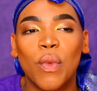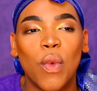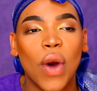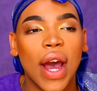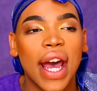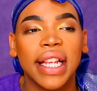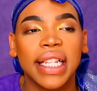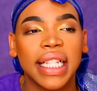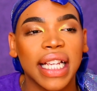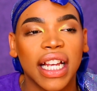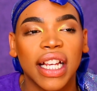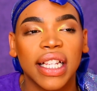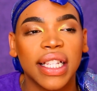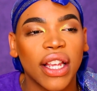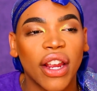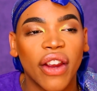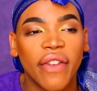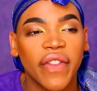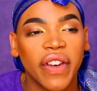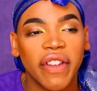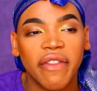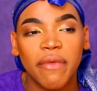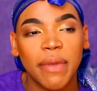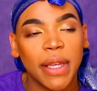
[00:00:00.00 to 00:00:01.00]
was a
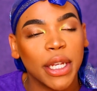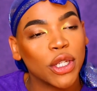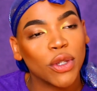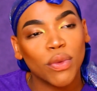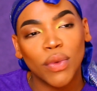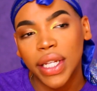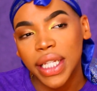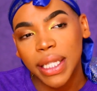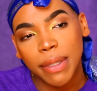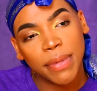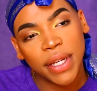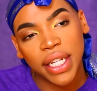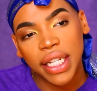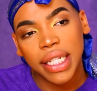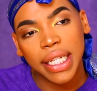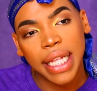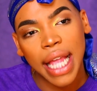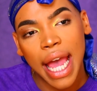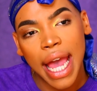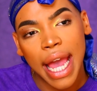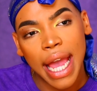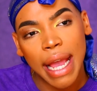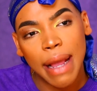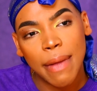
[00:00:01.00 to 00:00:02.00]
conservative bitch once upon a
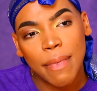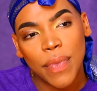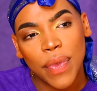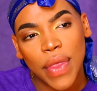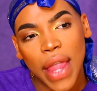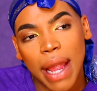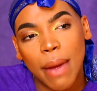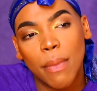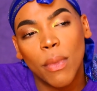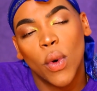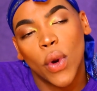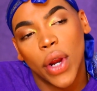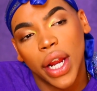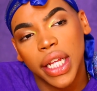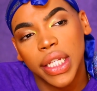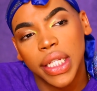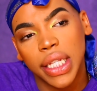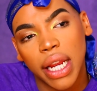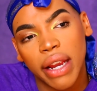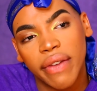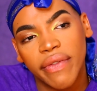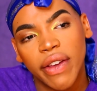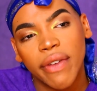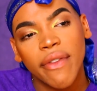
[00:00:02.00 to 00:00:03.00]
time, like more
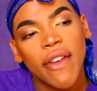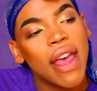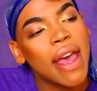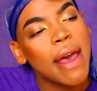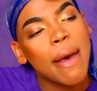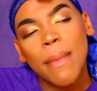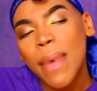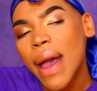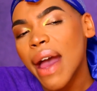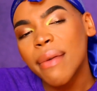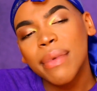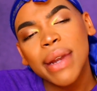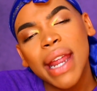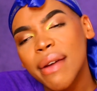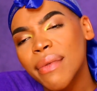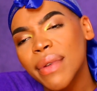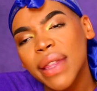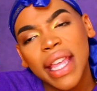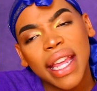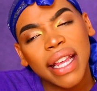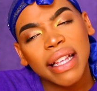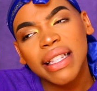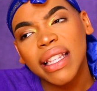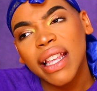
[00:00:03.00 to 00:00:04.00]
conservative, but I'm not
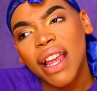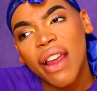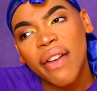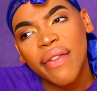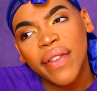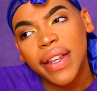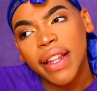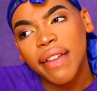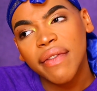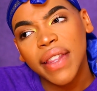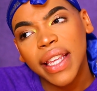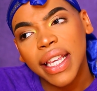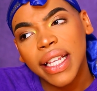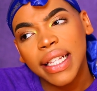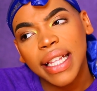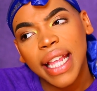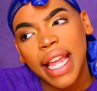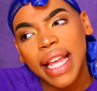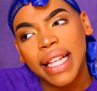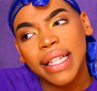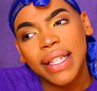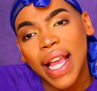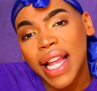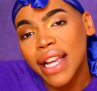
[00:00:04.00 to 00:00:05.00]
really conservative these
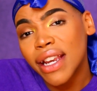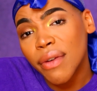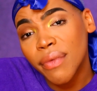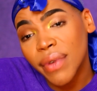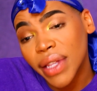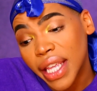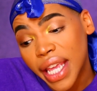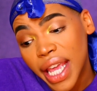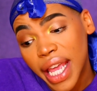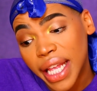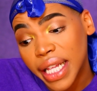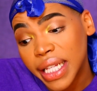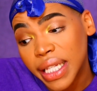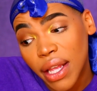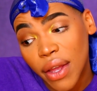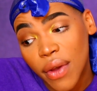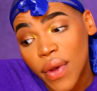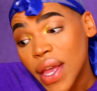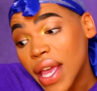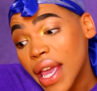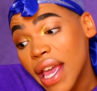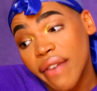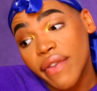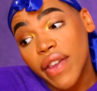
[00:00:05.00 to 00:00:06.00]
days, so I don't really care.
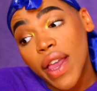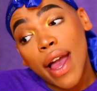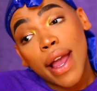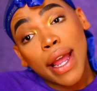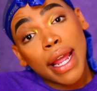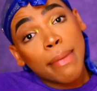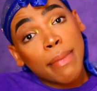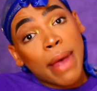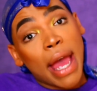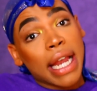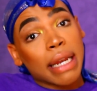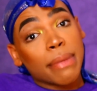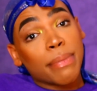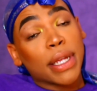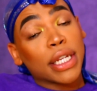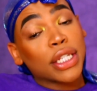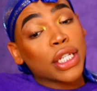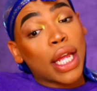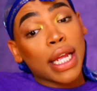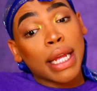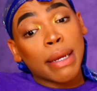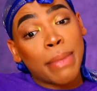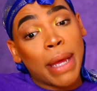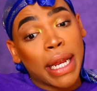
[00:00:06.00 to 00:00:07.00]
So if y'all get body
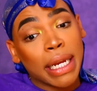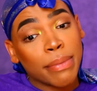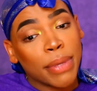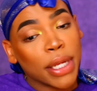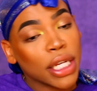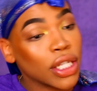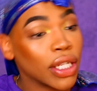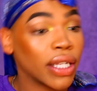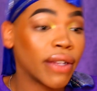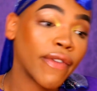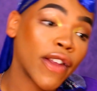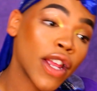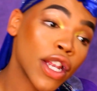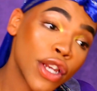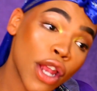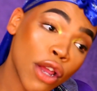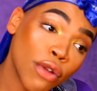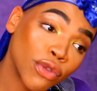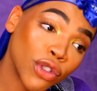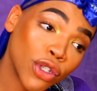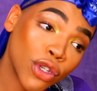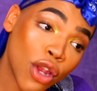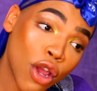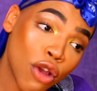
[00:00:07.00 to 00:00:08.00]
pictures, I get body pictures. If you
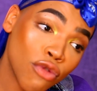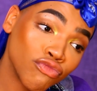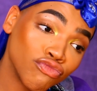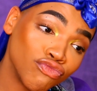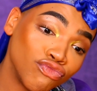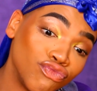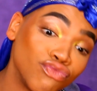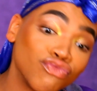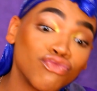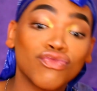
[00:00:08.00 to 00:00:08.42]
don't, you don't.